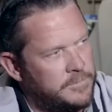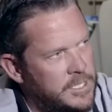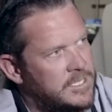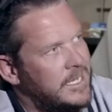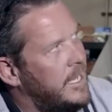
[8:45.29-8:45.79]

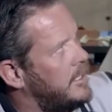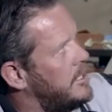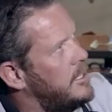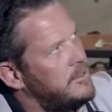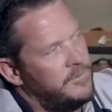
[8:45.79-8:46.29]
Just again,
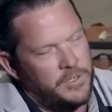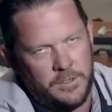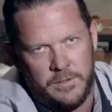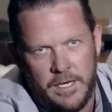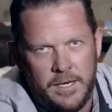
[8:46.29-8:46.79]
another
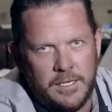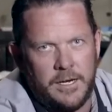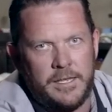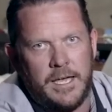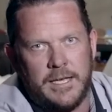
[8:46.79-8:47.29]
view. A
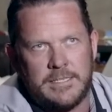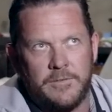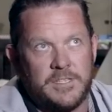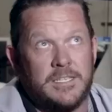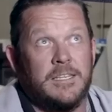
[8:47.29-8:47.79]
lot of you guys
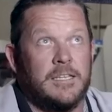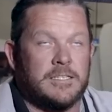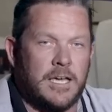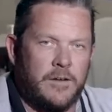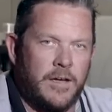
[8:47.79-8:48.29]
haven't seen the
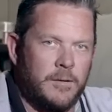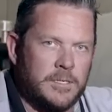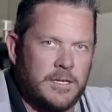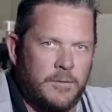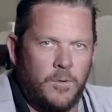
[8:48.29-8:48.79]
inside of a
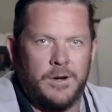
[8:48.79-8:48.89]
helmet top.